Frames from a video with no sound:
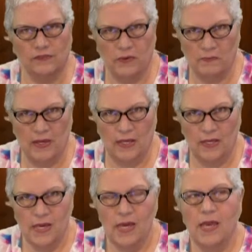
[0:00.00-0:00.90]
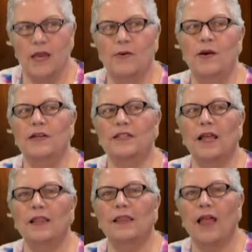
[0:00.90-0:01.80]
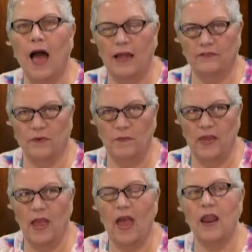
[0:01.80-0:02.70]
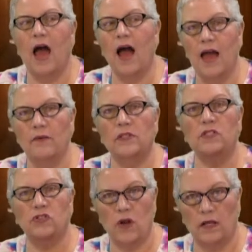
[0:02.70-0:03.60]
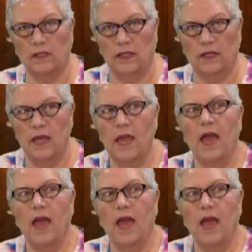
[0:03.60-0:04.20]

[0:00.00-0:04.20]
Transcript: for me. It was a lot for me, and I was struggling.